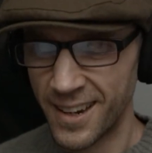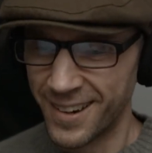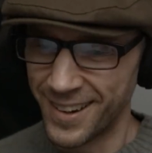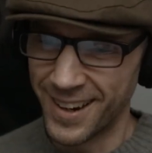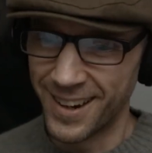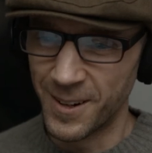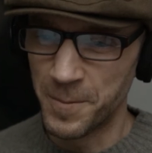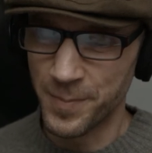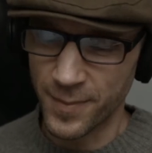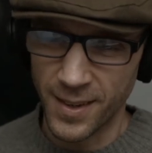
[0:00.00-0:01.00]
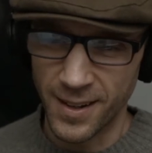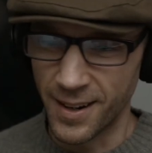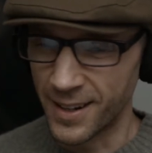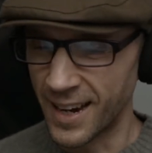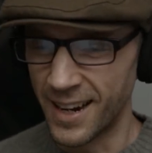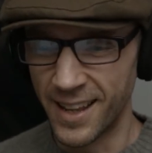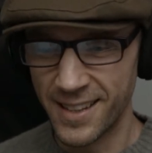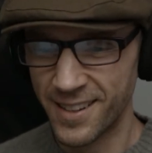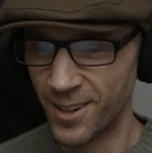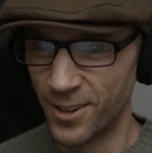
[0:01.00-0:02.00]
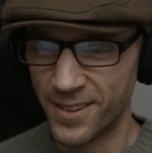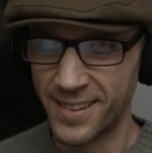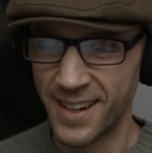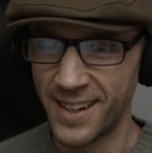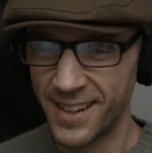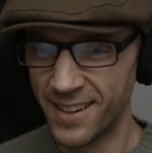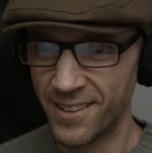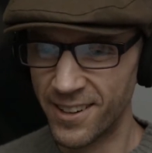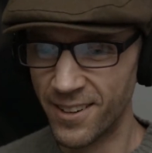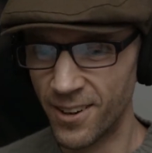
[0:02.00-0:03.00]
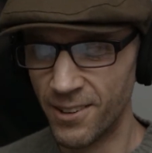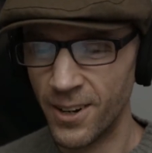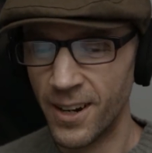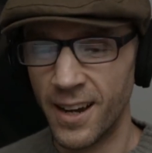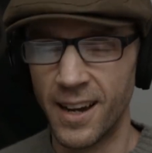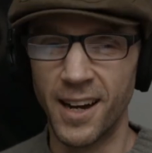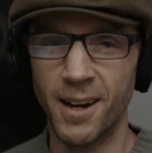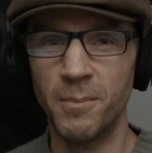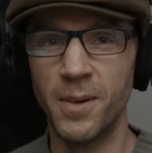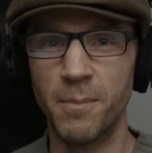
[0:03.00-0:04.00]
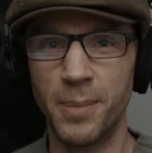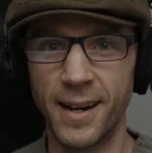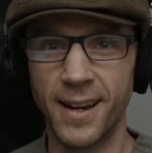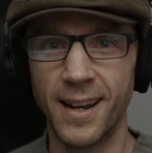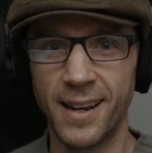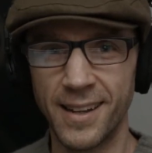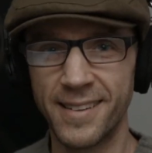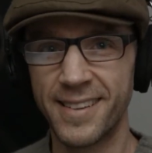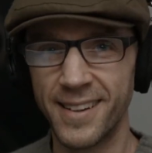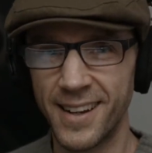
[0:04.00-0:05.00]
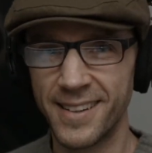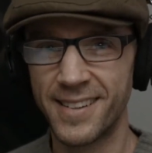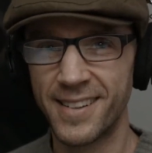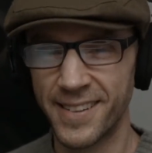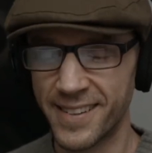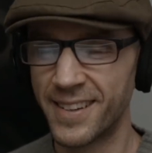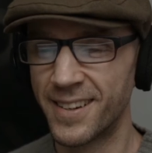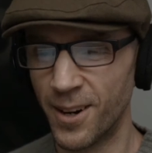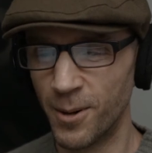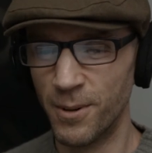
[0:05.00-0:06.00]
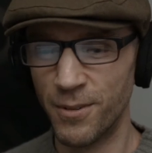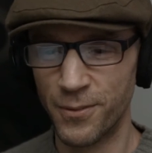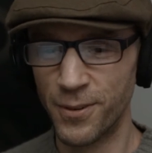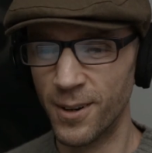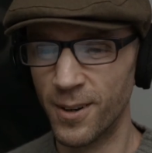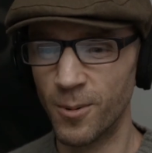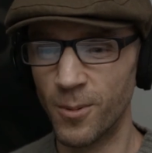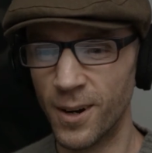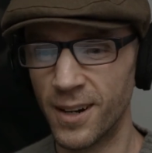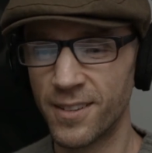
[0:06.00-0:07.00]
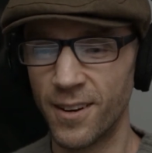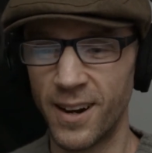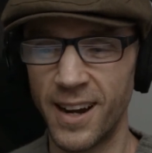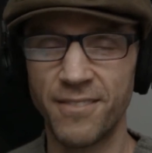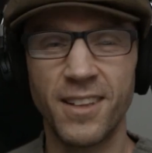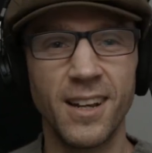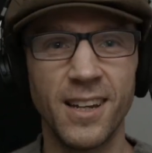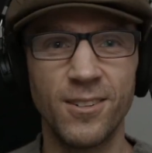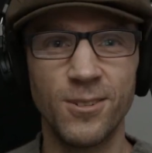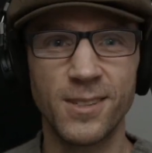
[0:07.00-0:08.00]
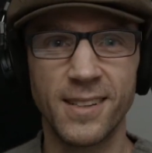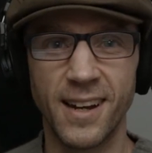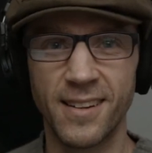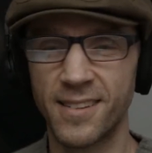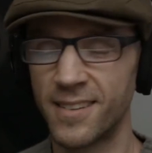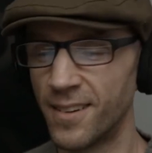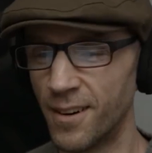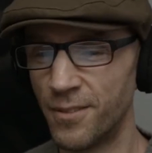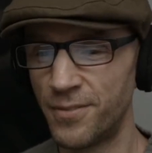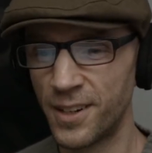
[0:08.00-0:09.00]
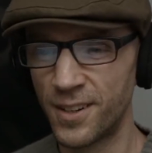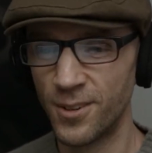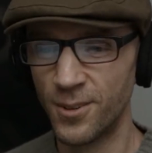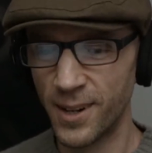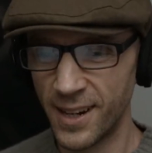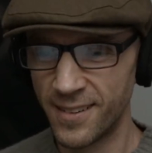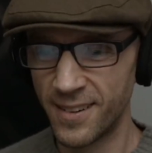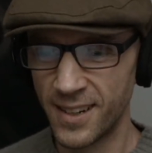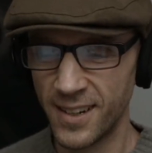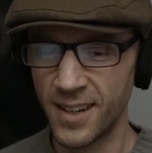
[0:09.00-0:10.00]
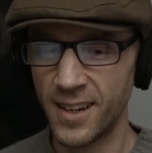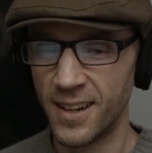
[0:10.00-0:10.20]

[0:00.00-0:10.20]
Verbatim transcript: Now, okay, that's a lot to take in, I know, um, but let's let's just go with it for a little while. So I have the legal status of a fictional entity.